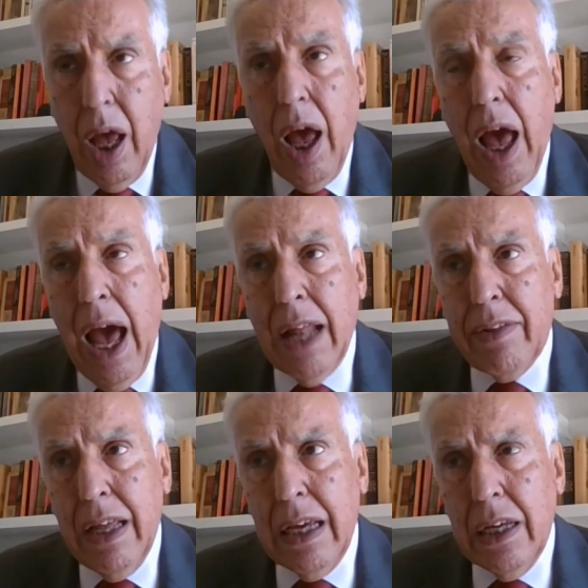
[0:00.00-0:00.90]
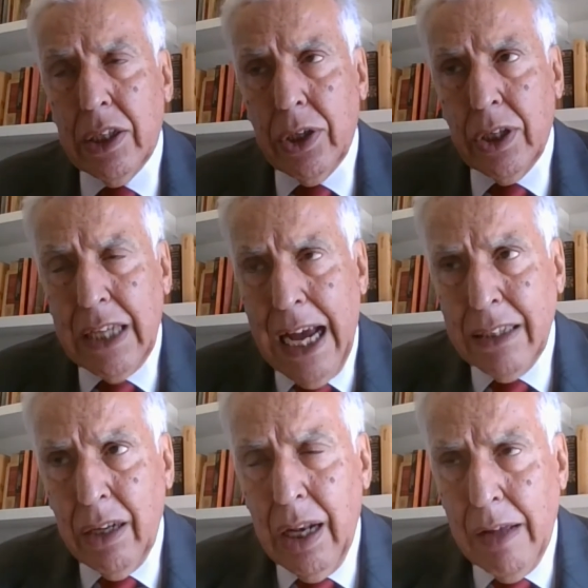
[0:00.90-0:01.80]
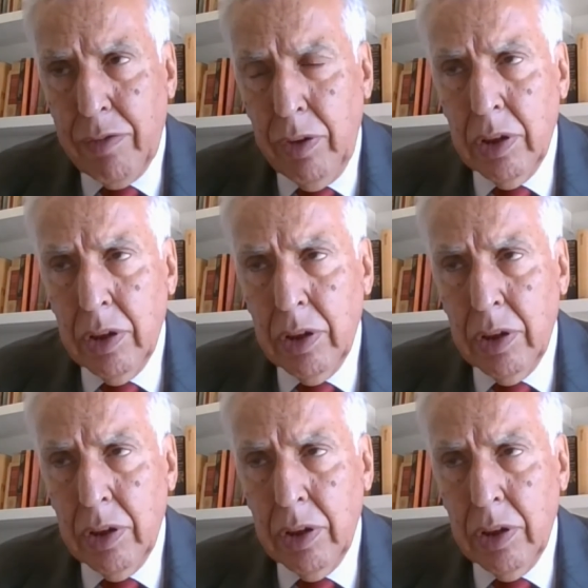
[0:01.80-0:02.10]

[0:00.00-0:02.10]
At the societal level,